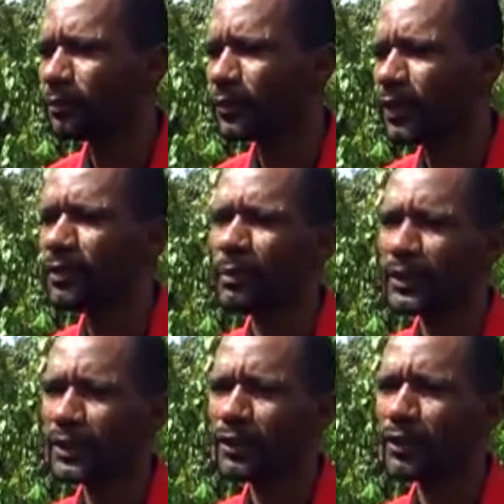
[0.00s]
Give them a
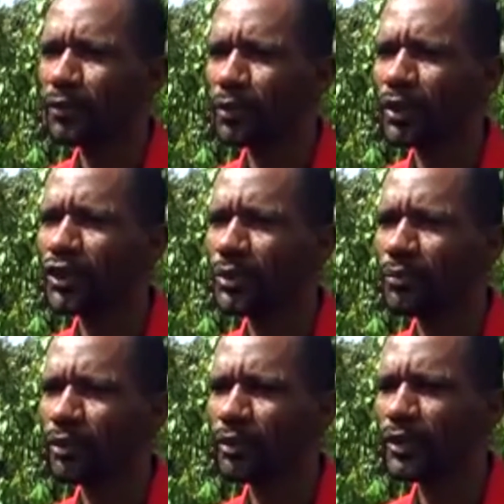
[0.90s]
sense of ownership
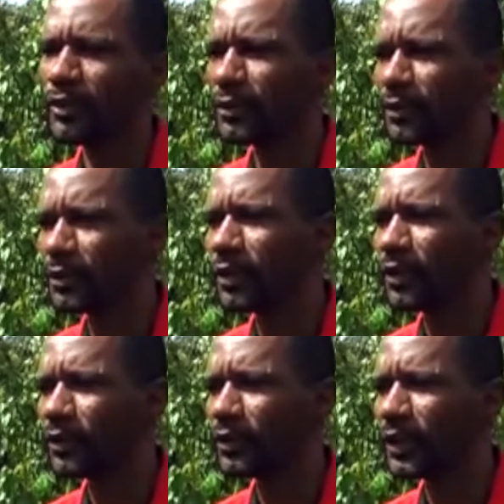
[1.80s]
for it, you
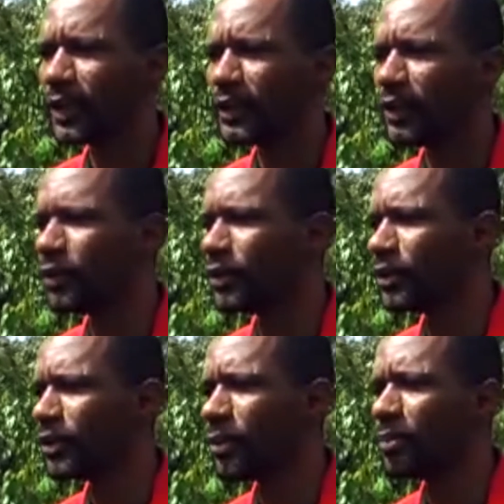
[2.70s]
know, so that they could
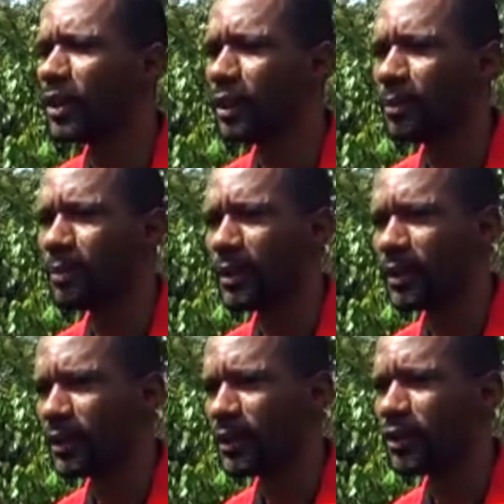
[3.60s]
upkeep and
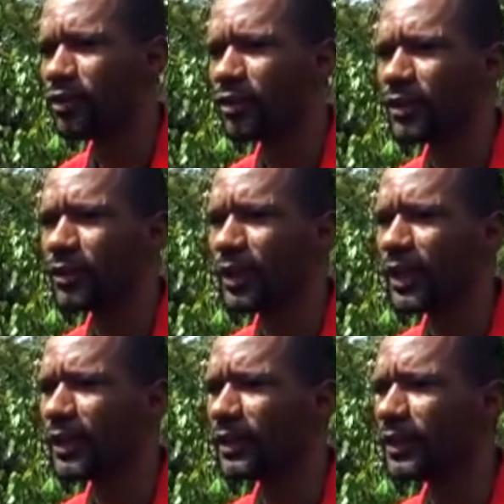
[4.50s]
maintain the trails while
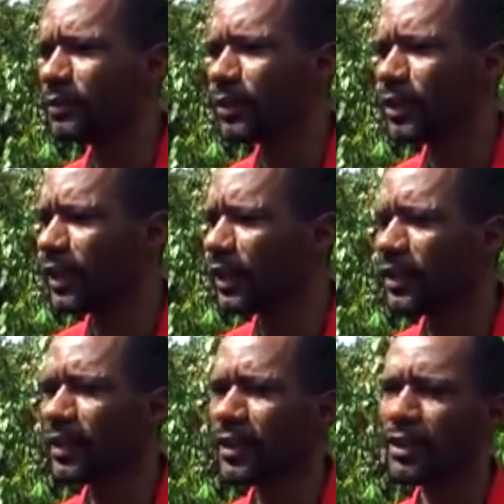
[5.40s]
at the same time gaining
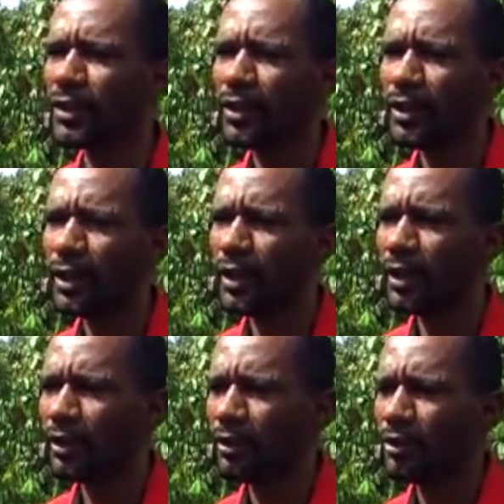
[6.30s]
a little
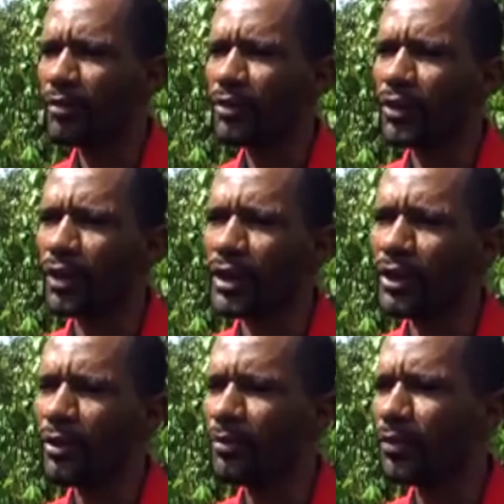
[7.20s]
revenue or
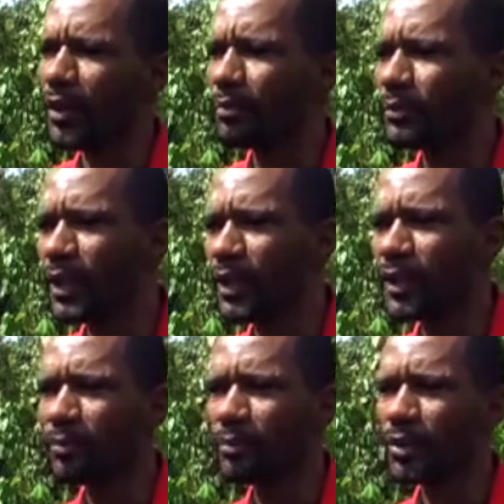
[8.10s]
income from
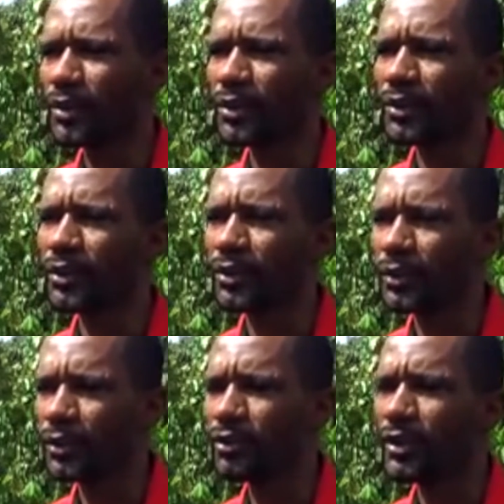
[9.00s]
taking
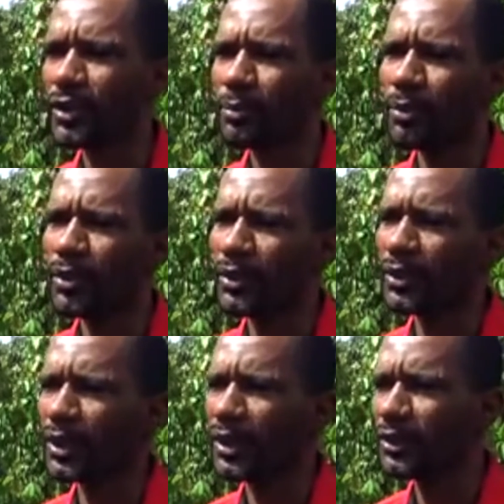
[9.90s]
interested
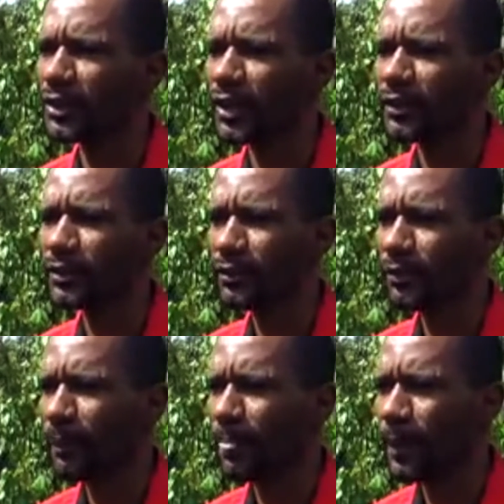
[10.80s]
persons on a short
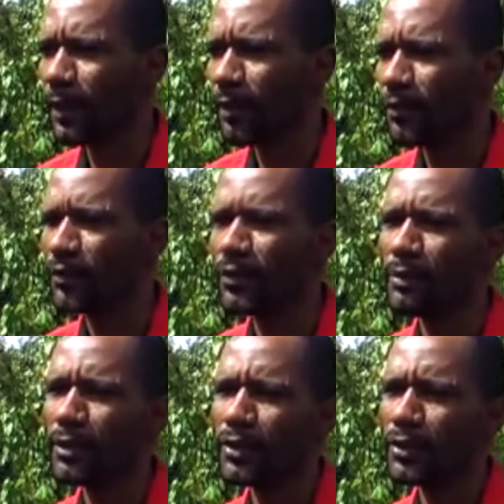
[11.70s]
50
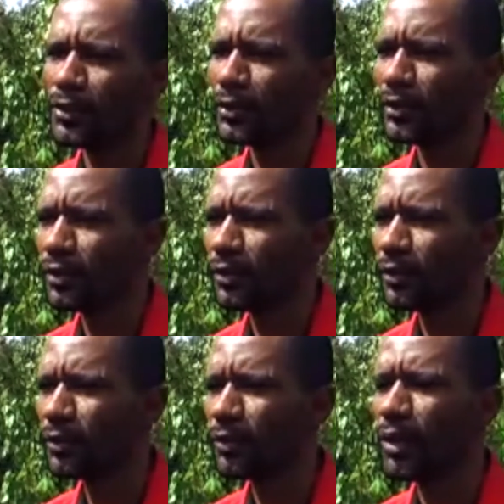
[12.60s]
minutes
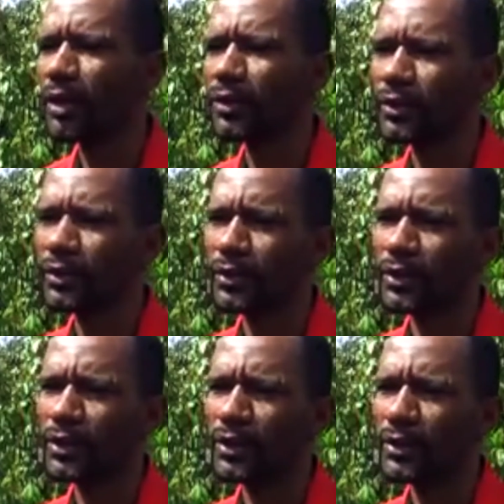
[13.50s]
walk to
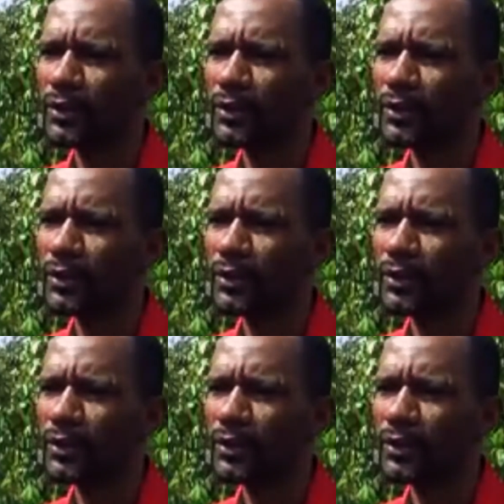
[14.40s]
the